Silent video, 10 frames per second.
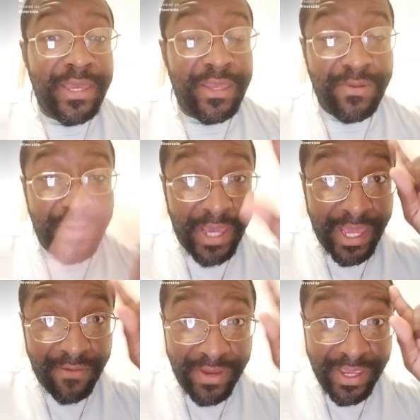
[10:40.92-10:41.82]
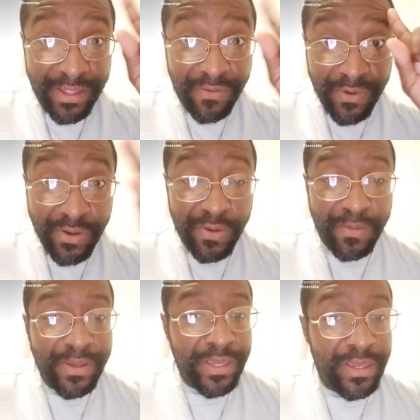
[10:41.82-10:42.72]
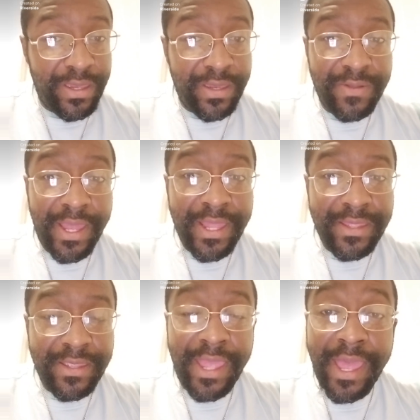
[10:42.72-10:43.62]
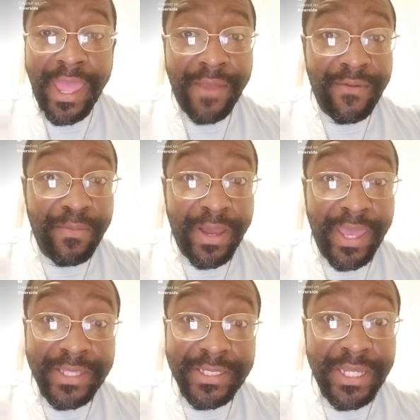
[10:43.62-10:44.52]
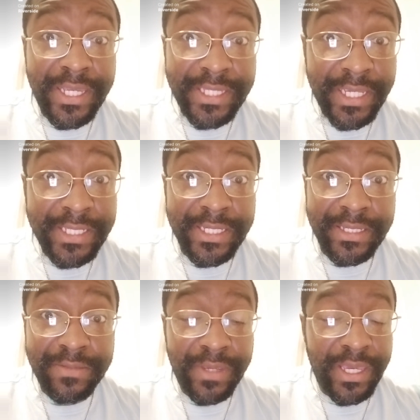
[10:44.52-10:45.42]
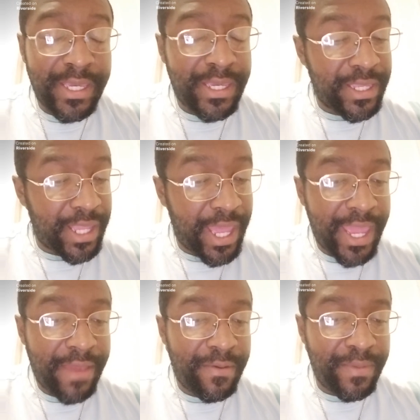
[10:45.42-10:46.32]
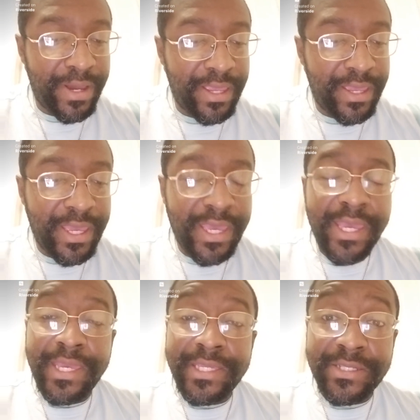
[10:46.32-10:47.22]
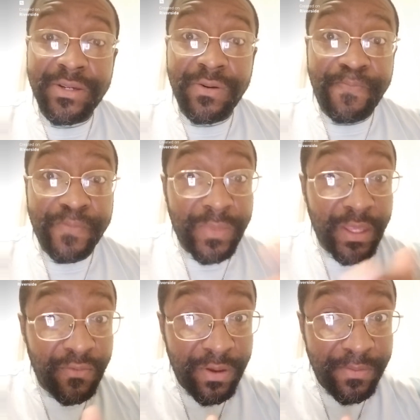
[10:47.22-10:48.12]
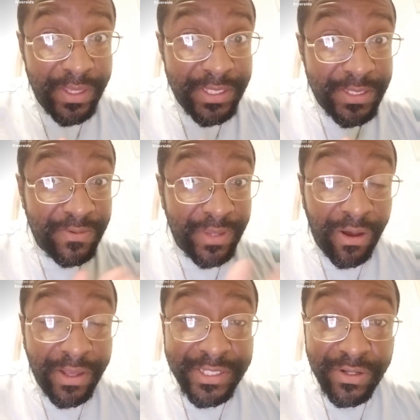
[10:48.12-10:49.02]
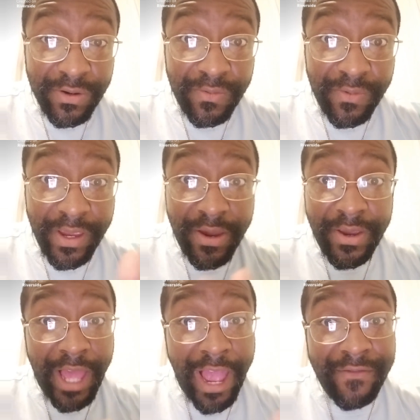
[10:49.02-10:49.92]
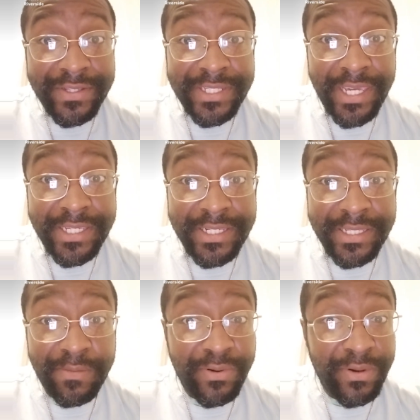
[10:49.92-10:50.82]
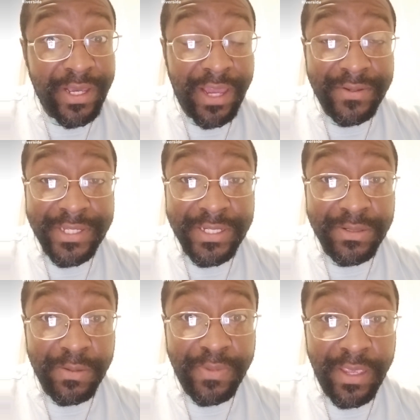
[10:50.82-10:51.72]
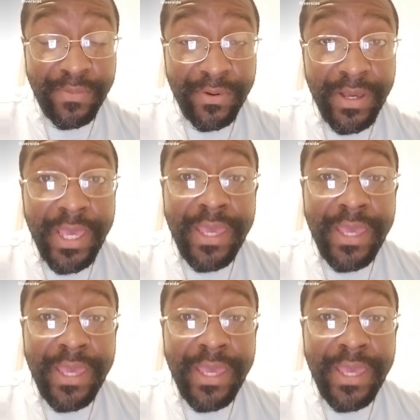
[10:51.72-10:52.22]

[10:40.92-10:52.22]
You gotta read the room. You not everybody has good intentions, man. Not everybody. So also when you're in conversations, important conversations with people,